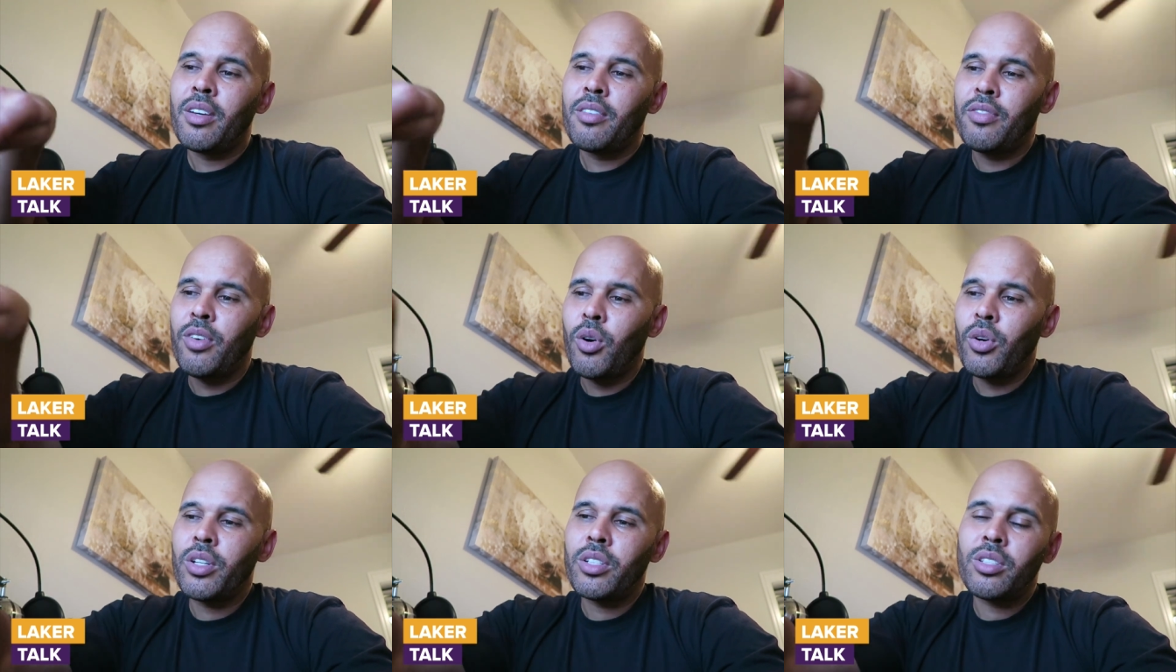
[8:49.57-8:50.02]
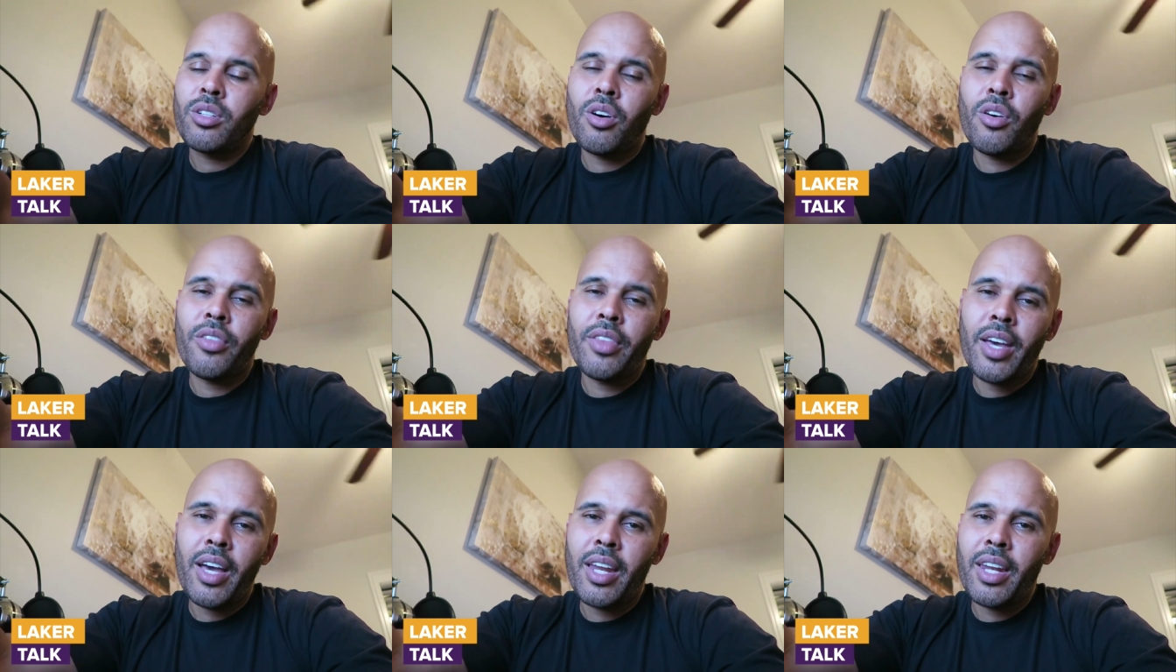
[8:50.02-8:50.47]
focus
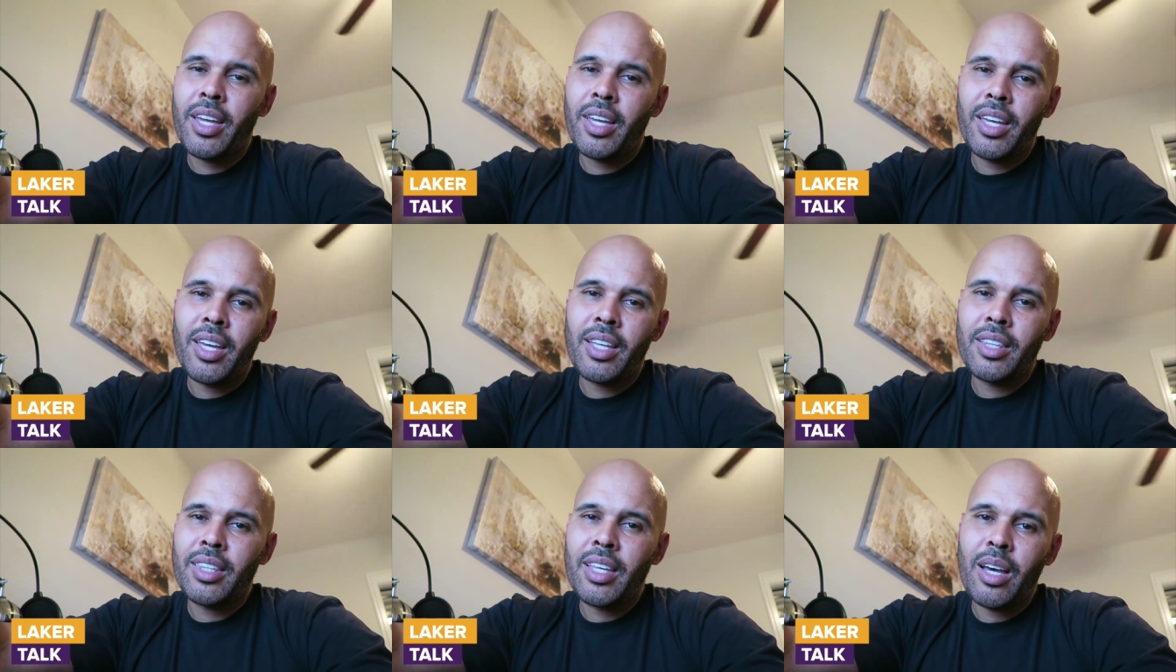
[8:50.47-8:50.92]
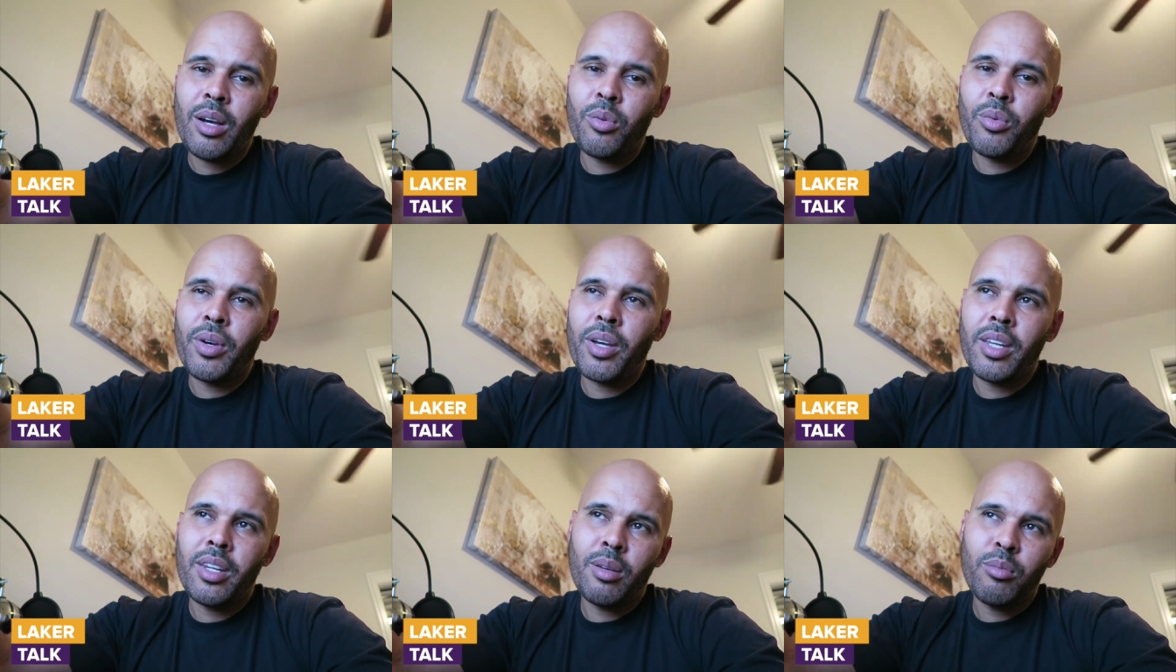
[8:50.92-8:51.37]
on that and get that
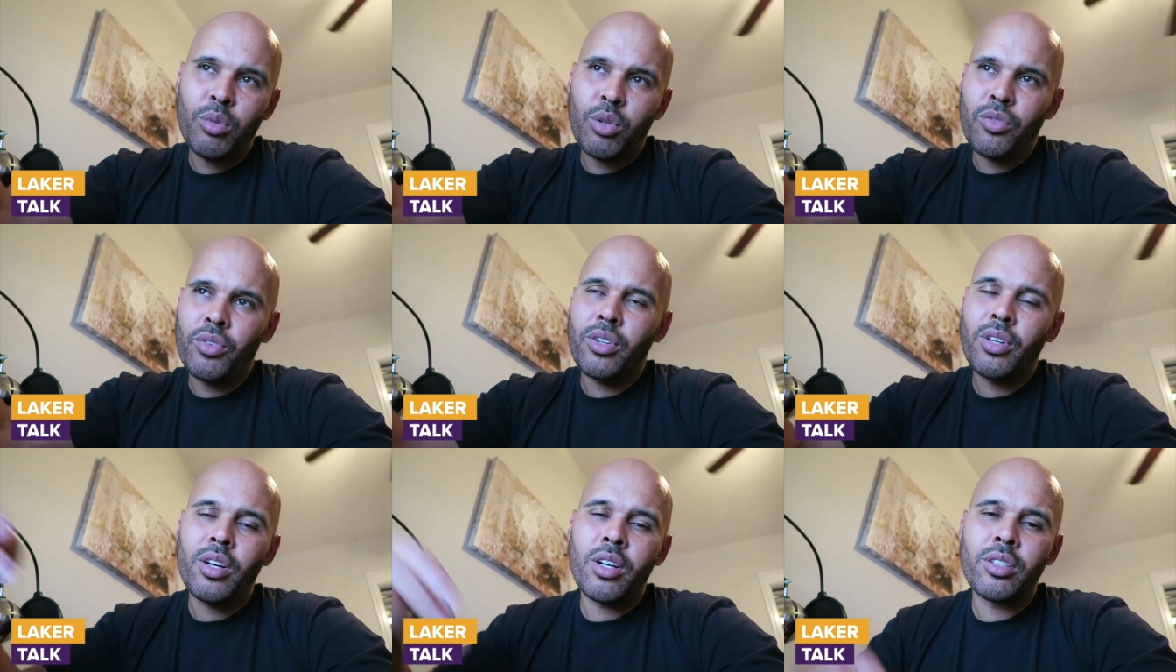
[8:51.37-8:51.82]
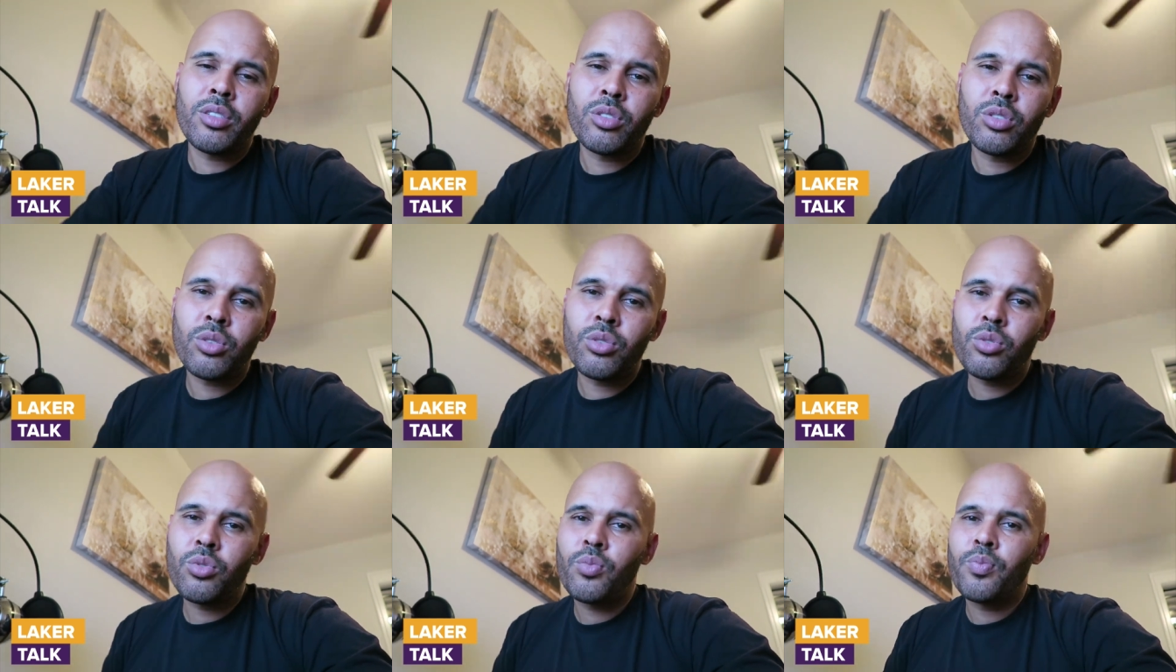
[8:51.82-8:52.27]
win and moving on
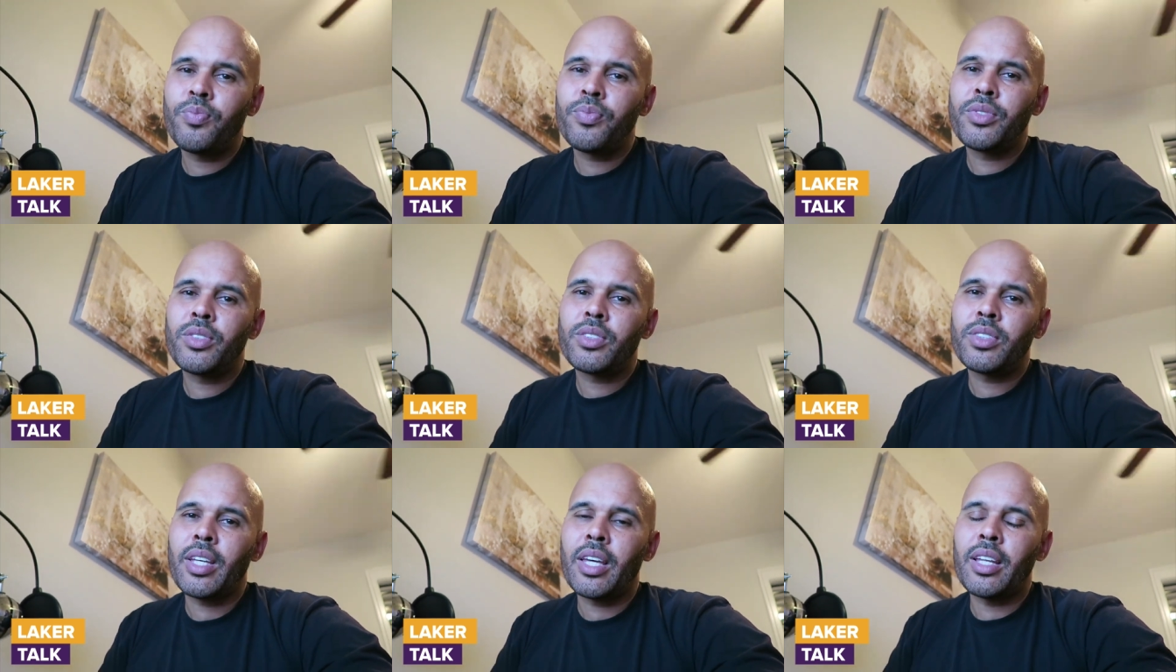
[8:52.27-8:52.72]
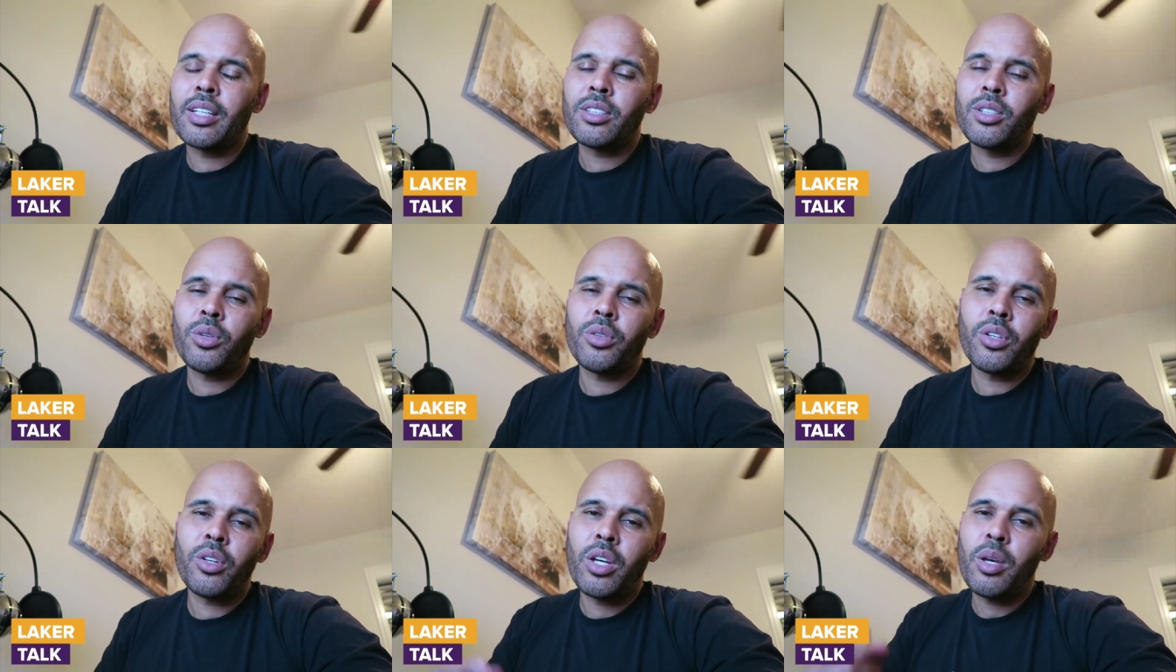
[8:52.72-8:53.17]
to San Antonio.